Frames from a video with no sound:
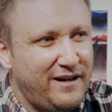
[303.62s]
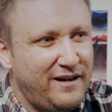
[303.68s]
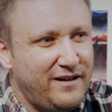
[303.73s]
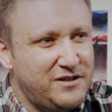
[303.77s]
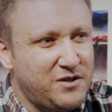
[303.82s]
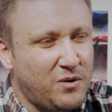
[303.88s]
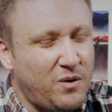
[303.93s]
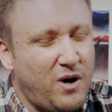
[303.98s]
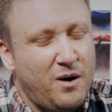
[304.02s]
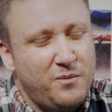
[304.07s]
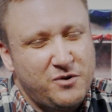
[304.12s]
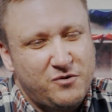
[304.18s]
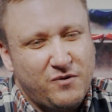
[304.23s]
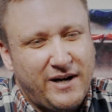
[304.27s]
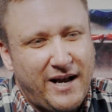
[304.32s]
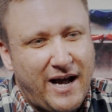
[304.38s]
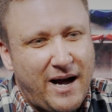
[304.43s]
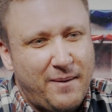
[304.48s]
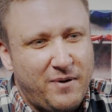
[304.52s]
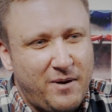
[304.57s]
So I was
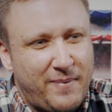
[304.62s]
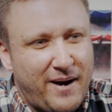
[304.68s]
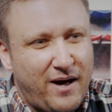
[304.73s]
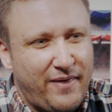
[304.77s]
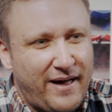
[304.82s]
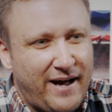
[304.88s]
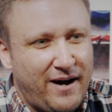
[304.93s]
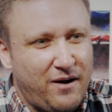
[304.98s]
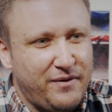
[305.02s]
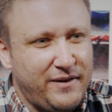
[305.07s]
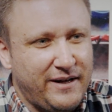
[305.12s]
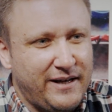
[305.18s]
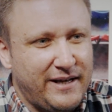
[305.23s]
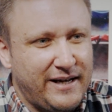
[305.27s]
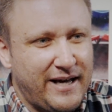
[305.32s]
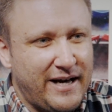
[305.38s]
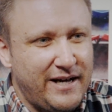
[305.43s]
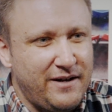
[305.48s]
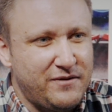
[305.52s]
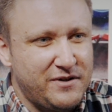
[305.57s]
really happy about that. I think
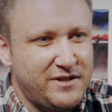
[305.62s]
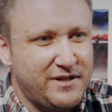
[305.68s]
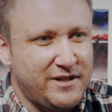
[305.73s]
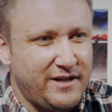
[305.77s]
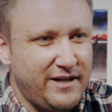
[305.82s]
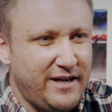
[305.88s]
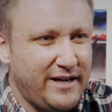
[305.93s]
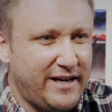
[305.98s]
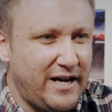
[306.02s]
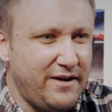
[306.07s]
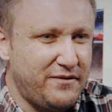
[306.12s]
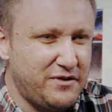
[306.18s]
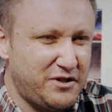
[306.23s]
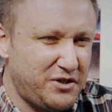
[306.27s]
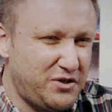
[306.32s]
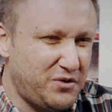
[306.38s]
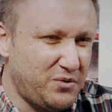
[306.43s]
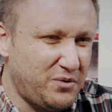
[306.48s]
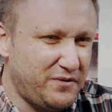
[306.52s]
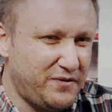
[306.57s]
it gave us
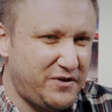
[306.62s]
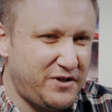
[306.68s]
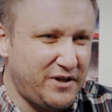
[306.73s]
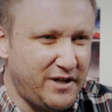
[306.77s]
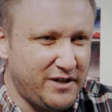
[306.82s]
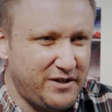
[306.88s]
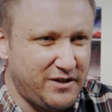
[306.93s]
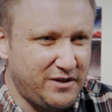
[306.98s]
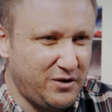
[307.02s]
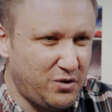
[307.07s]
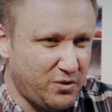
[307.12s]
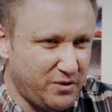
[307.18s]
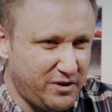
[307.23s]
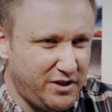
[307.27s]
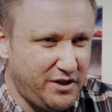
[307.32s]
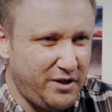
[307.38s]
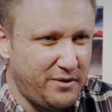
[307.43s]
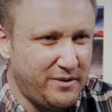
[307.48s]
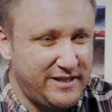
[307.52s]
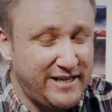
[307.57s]
a sort of certain
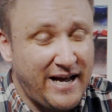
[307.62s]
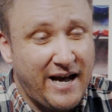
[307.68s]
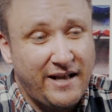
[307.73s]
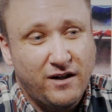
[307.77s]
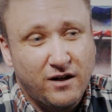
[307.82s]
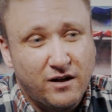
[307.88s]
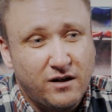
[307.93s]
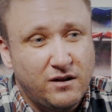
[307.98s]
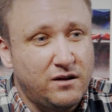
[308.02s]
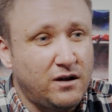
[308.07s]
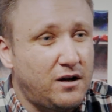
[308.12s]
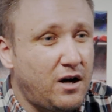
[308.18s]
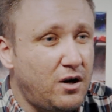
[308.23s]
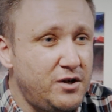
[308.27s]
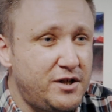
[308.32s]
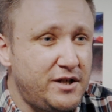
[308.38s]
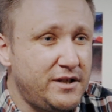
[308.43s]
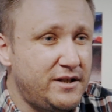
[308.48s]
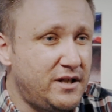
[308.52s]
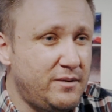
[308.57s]
continuity, and the
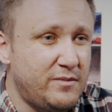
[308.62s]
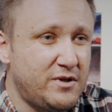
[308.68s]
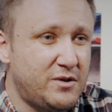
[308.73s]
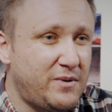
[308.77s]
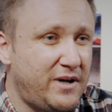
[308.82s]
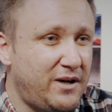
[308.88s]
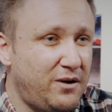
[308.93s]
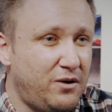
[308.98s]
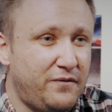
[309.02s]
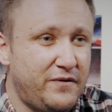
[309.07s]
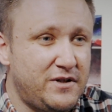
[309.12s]
coaching team as well.